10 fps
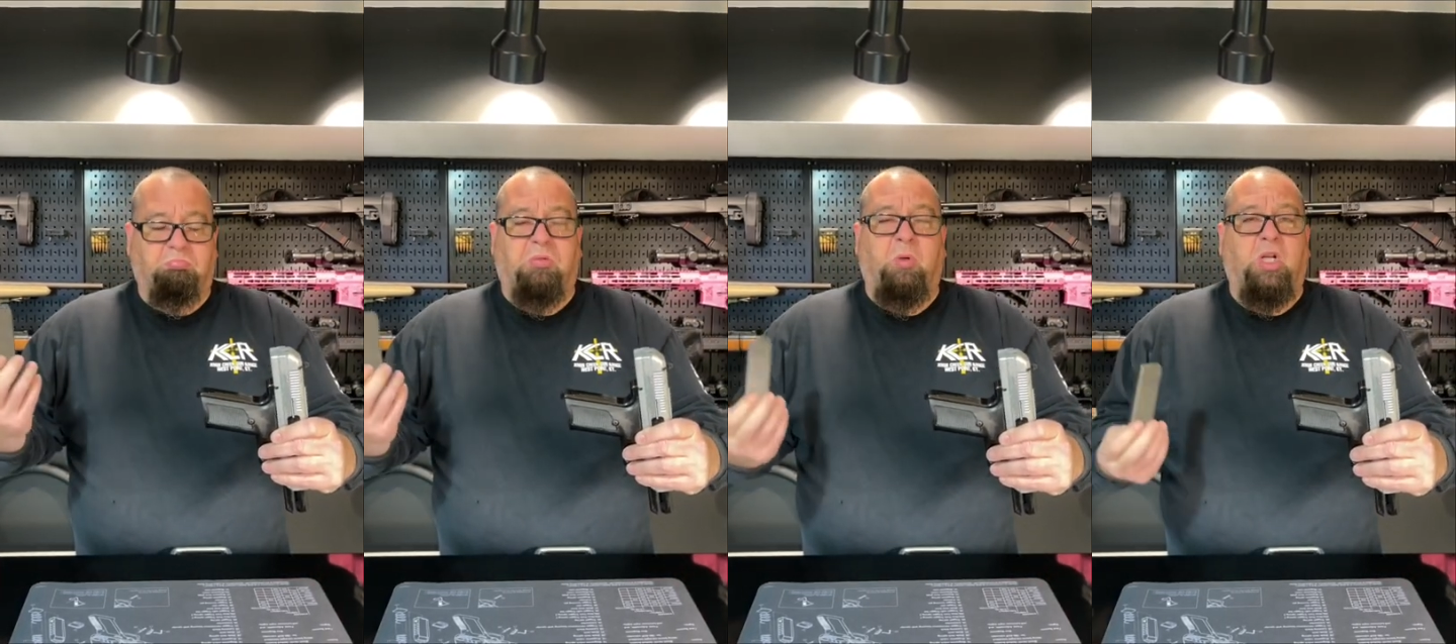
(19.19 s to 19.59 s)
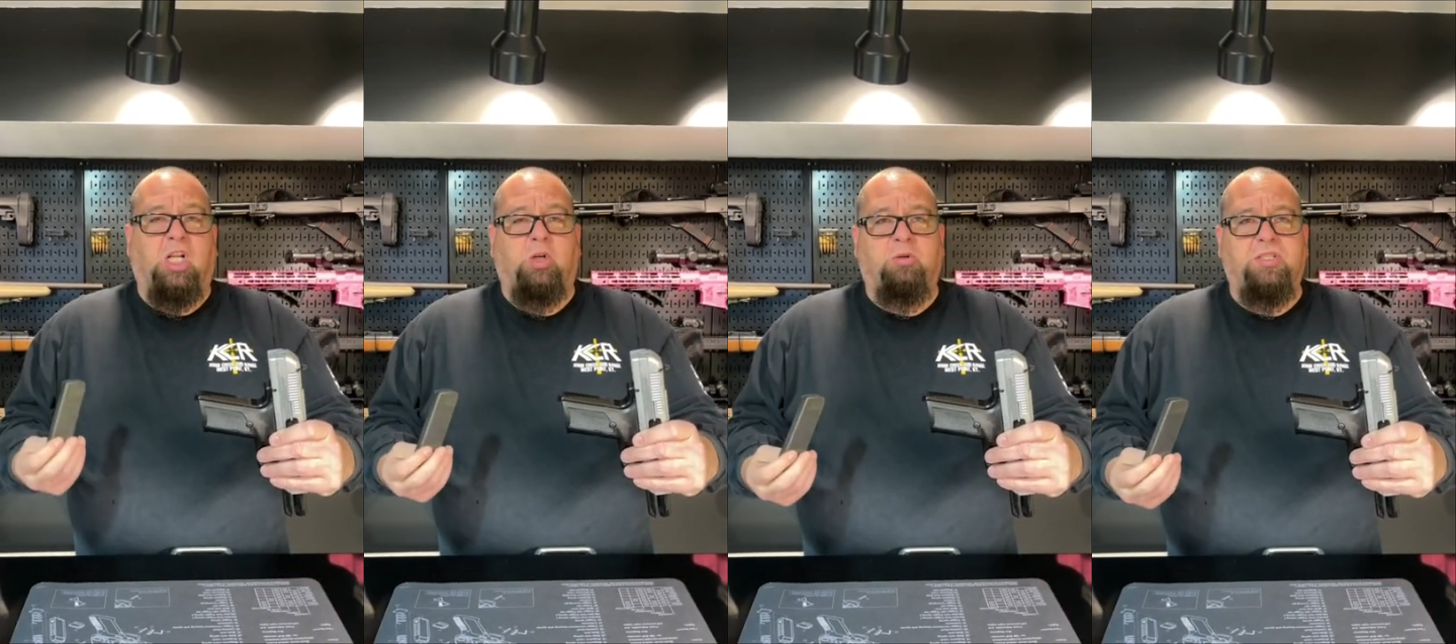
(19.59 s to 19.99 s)
you would
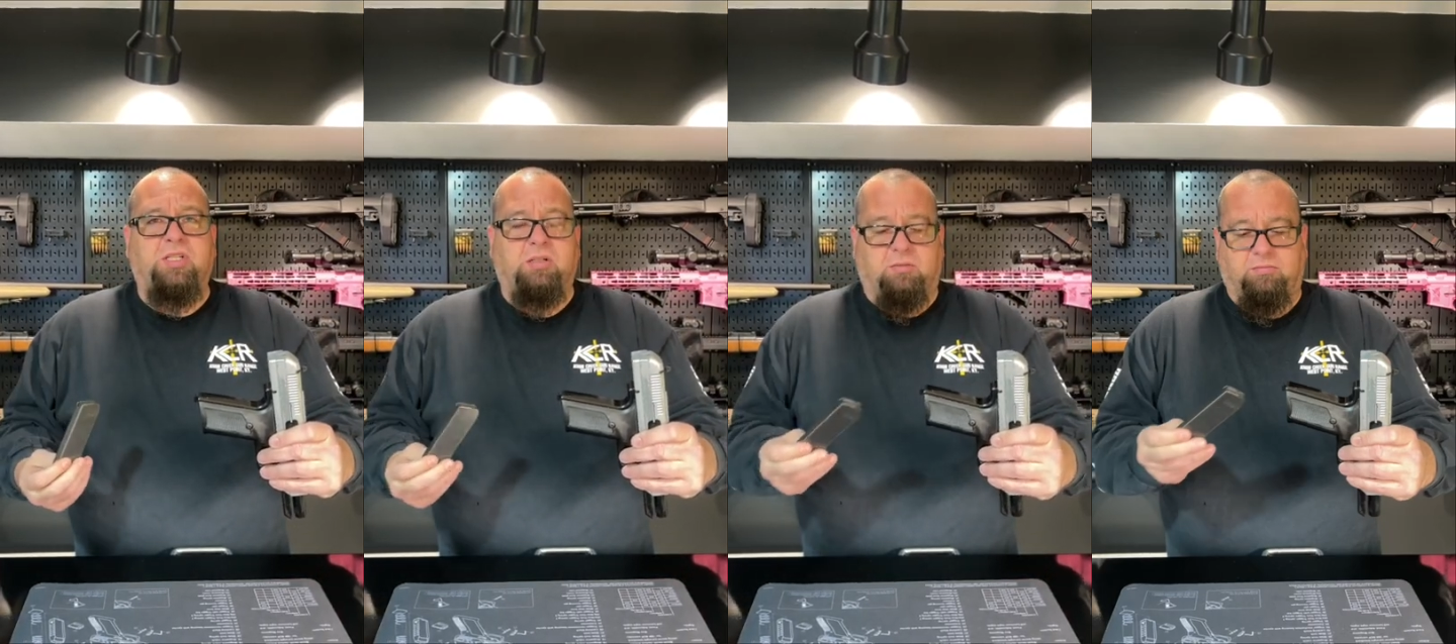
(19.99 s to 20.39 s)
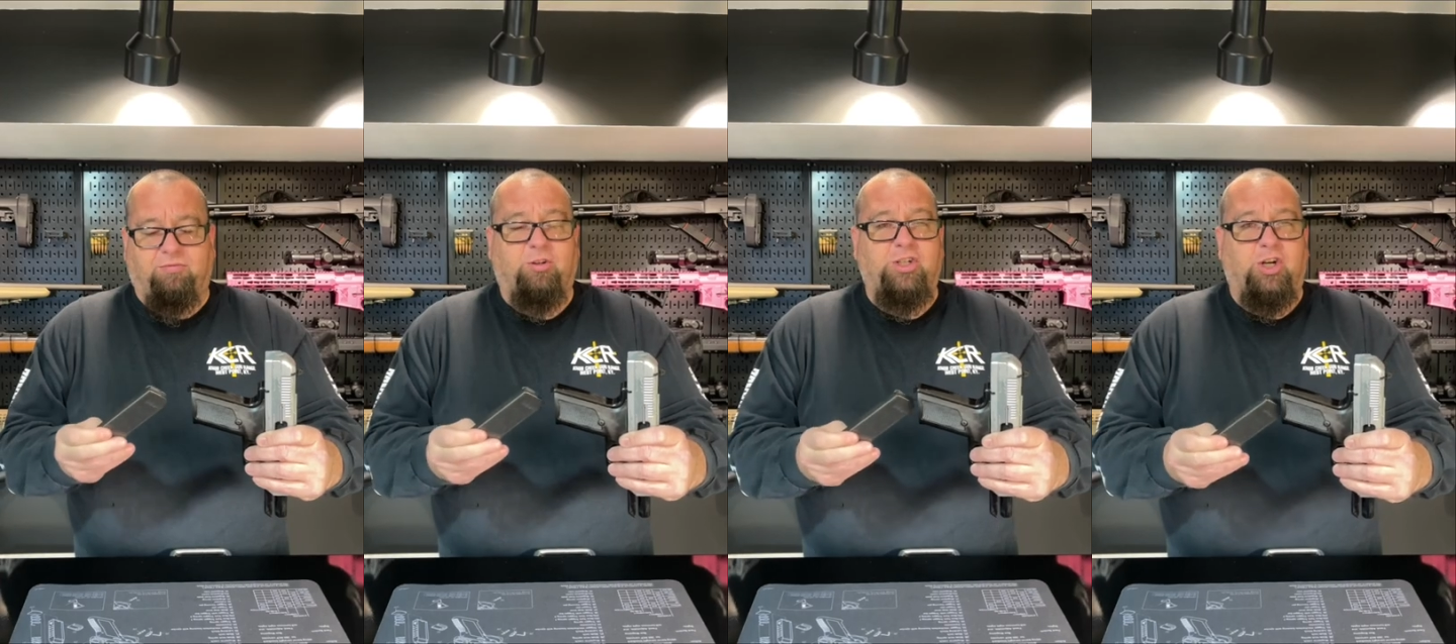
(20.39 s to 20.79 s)
lose
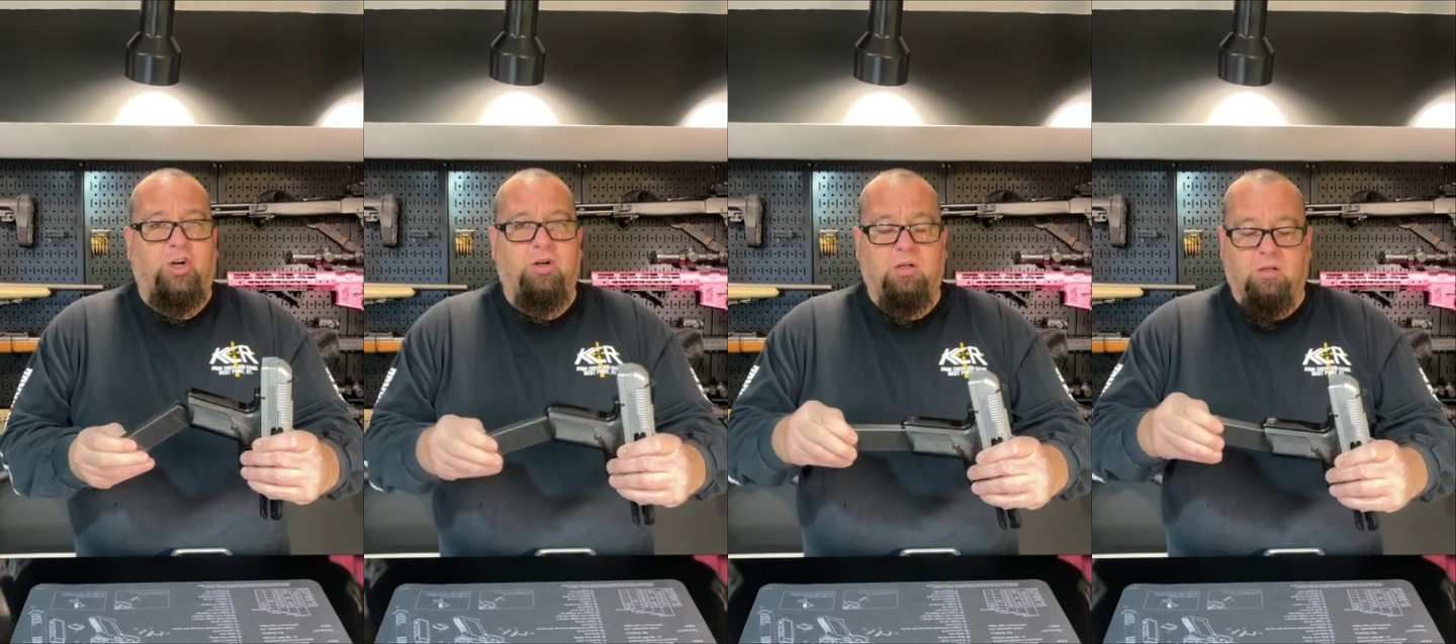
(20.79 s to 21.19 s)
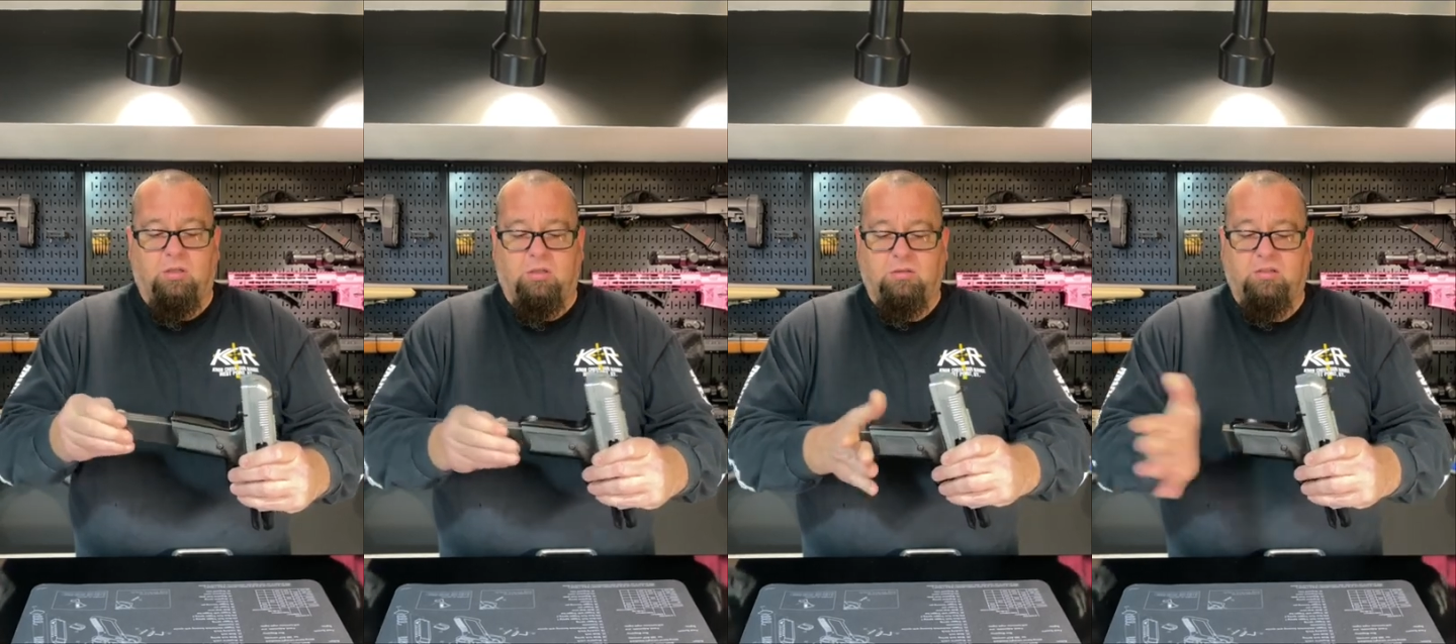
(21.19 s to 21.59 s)
for sure.
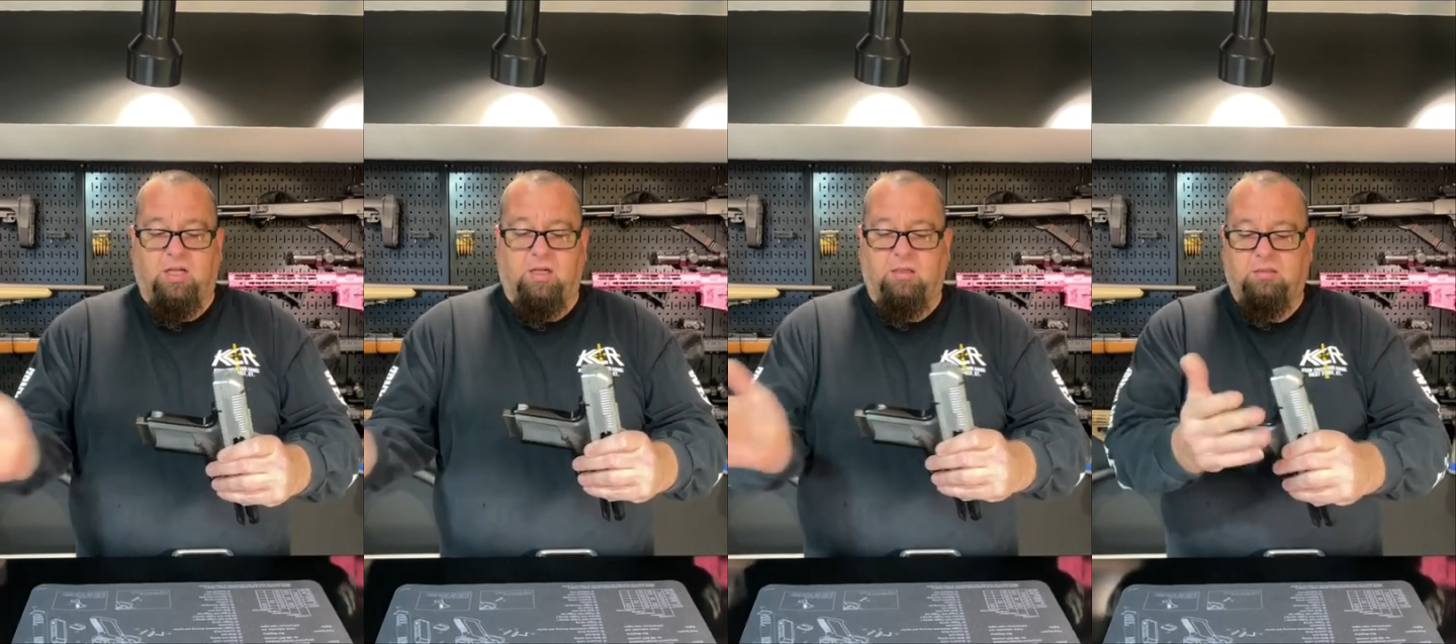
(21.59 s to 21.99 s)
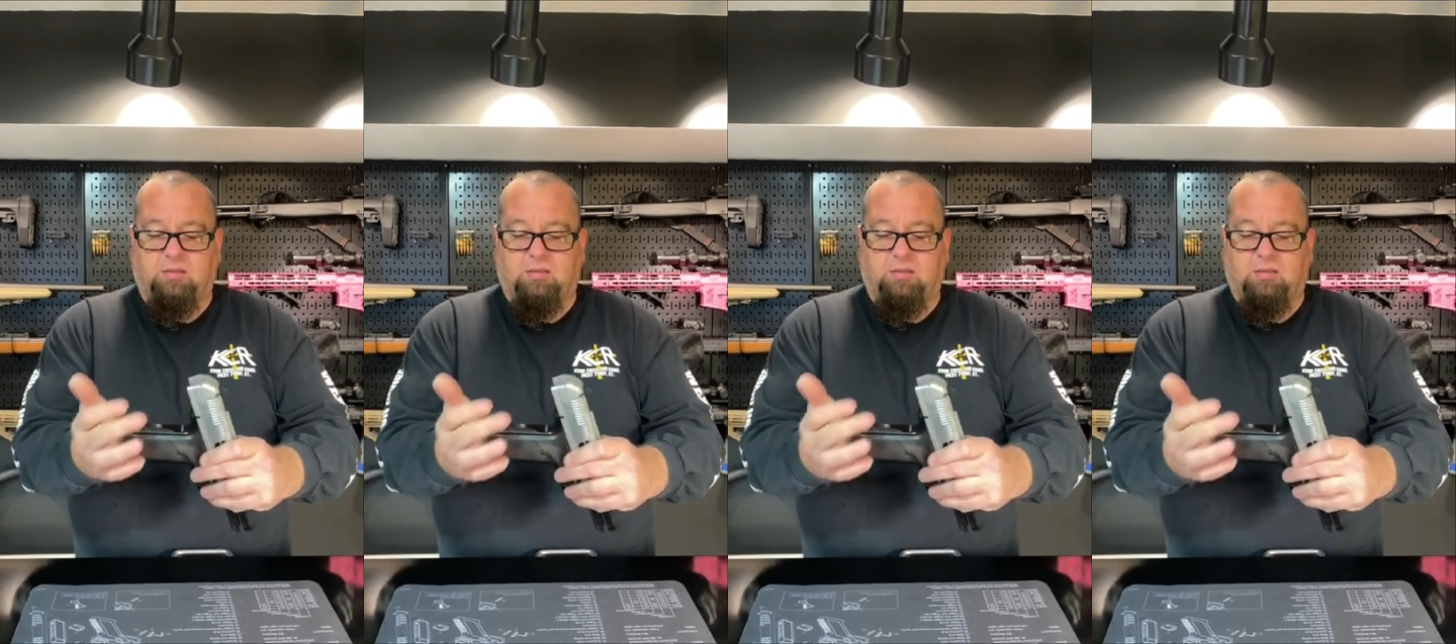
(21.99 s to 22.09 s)
Uh,